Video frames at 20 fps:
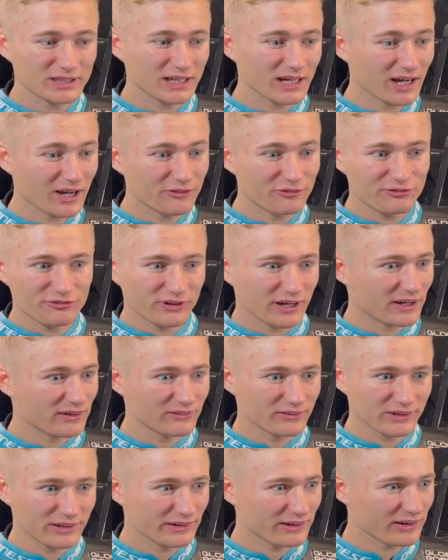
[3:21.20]
I've
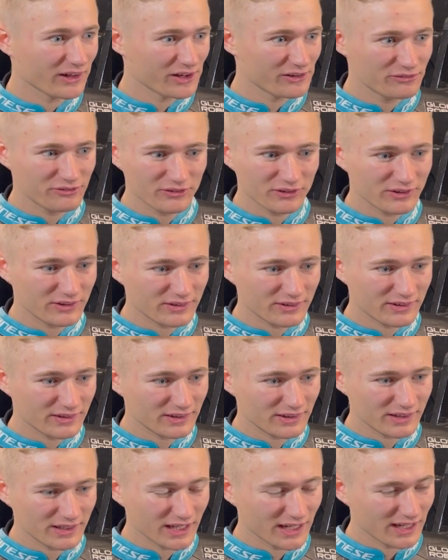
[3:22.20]
found in life that
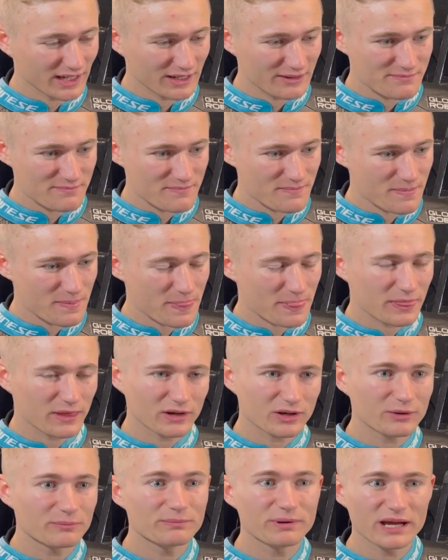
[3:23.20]

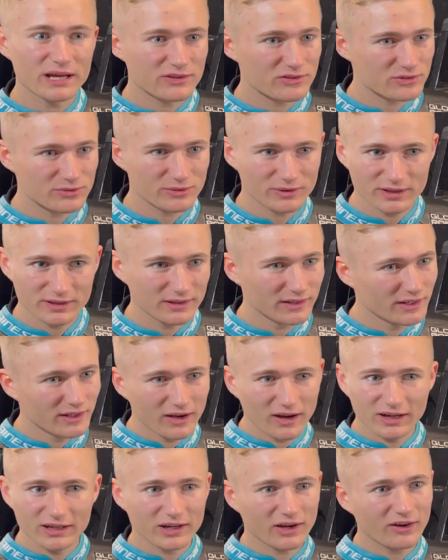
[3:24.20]
compares to it.
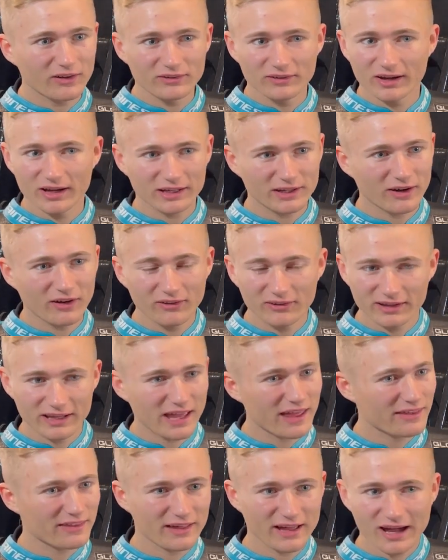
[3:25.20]
I can't
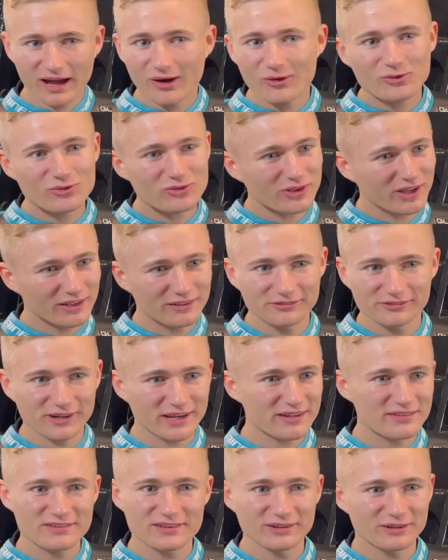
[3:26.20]
get that outside of
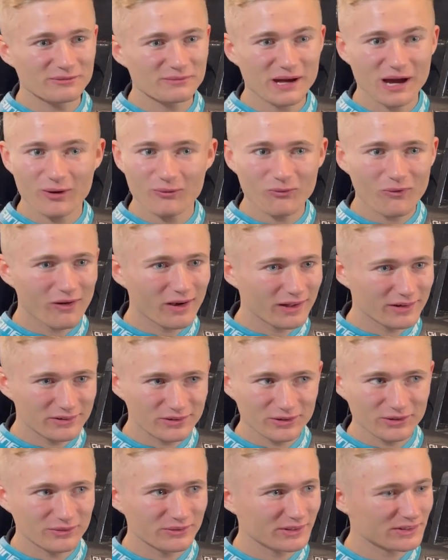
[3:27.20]
racing. No matter what I
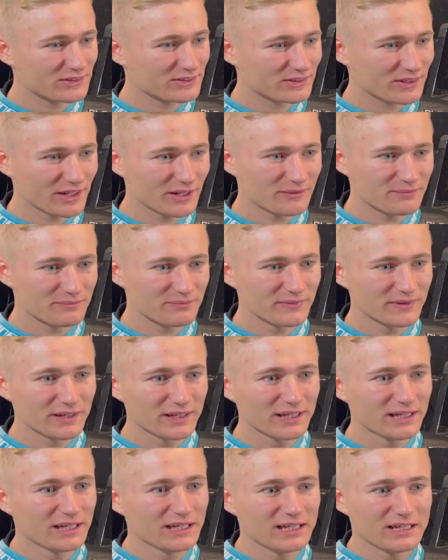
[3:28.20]
do, it's
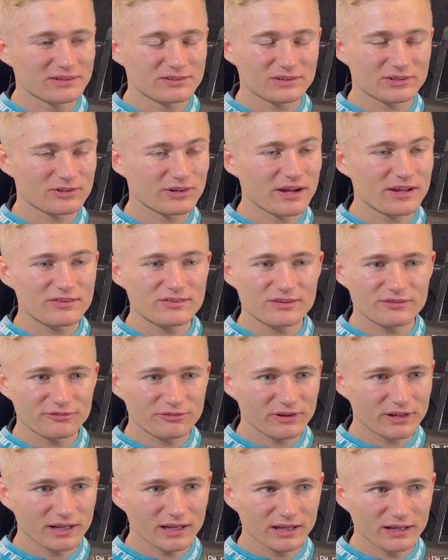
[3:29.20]
a crazy
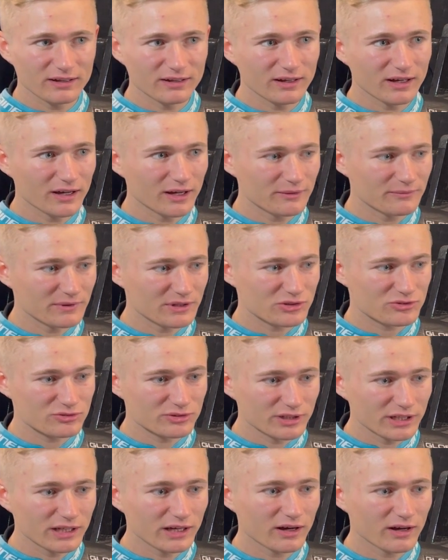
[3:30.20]
feeling, and it's
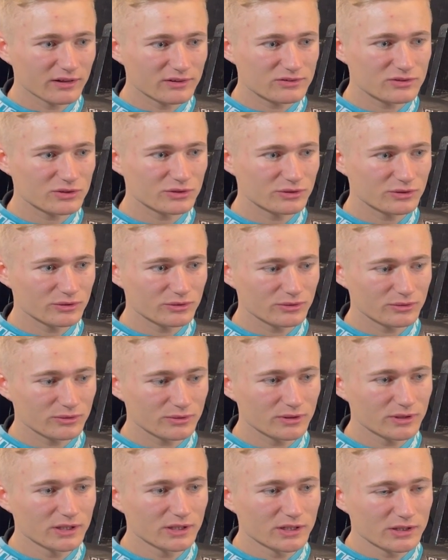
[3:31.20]
really hard to
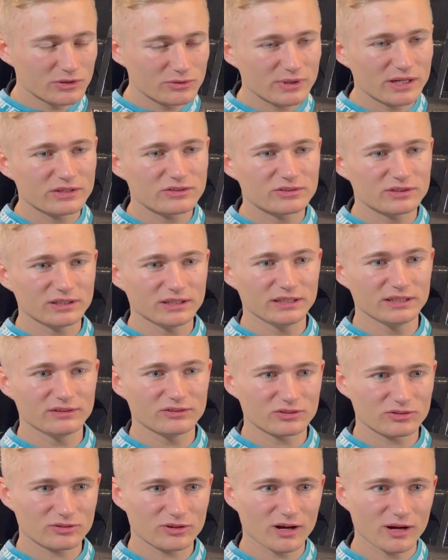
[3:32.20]
actually
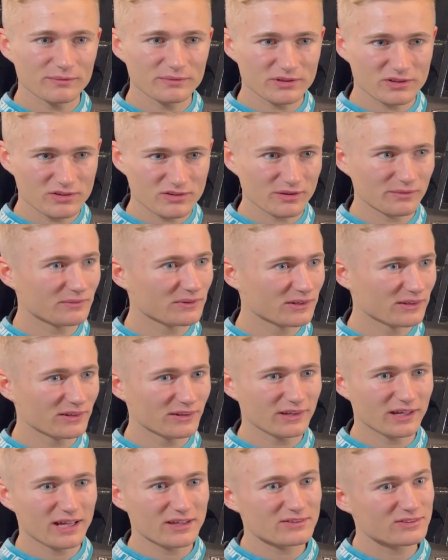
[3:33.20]
describe it to someone that
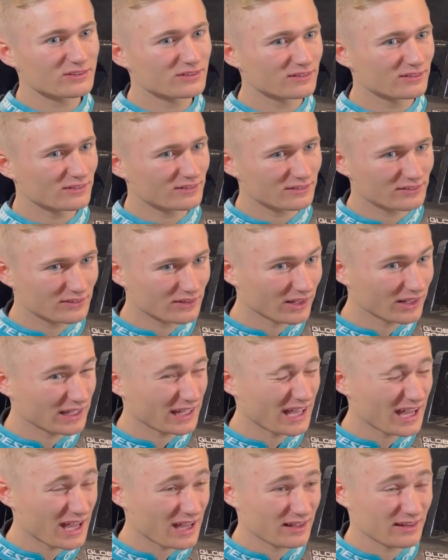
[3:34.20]
hasn't done it
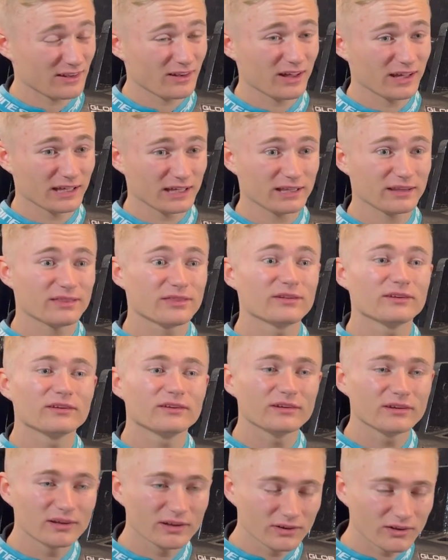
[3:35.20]
at like the
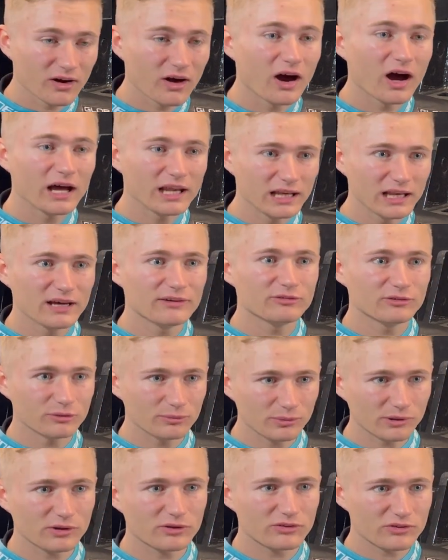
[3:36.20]
high level,
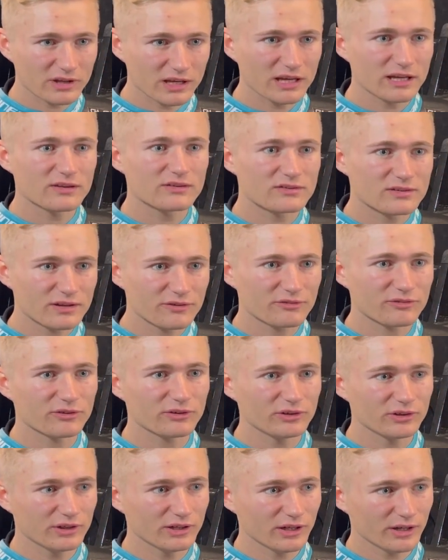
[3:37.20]
because it is different,
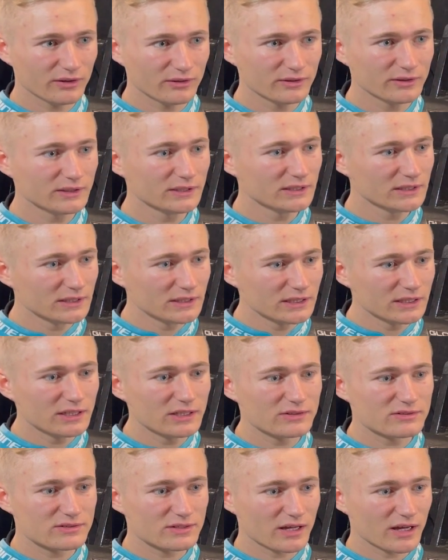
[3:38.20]
you know.
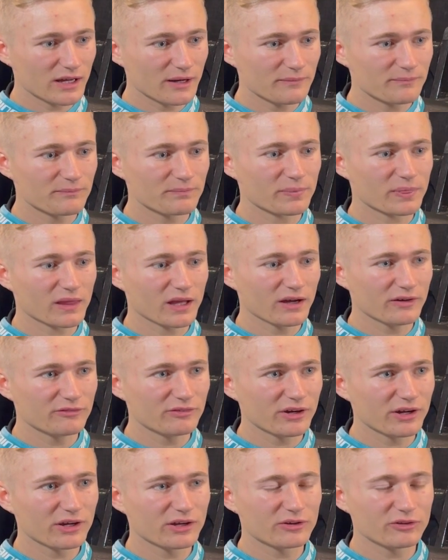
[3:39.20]
It's a
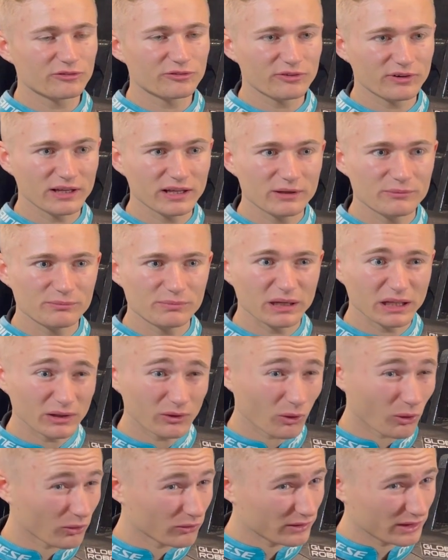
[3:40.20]
very good feeling being
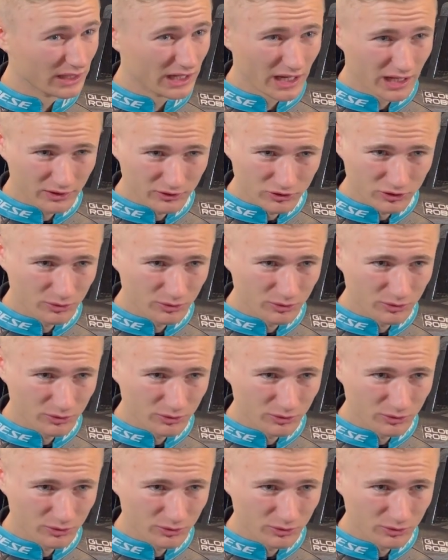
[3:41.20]
on the edge.